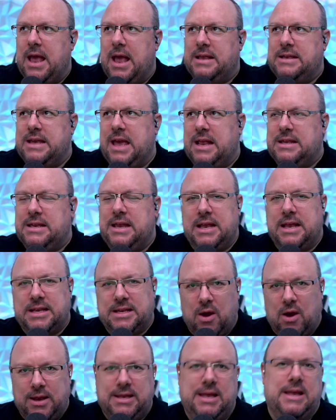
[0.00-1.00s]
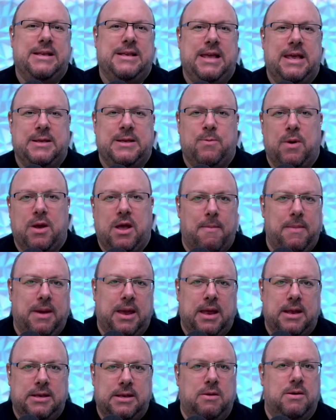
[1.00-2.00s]
It's an exciting season we're
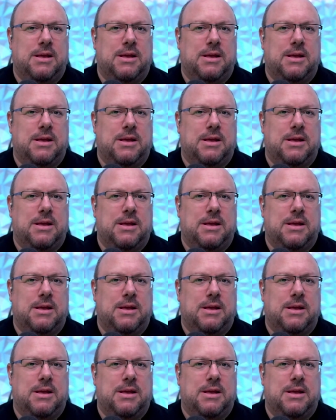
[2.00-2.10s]
coming into,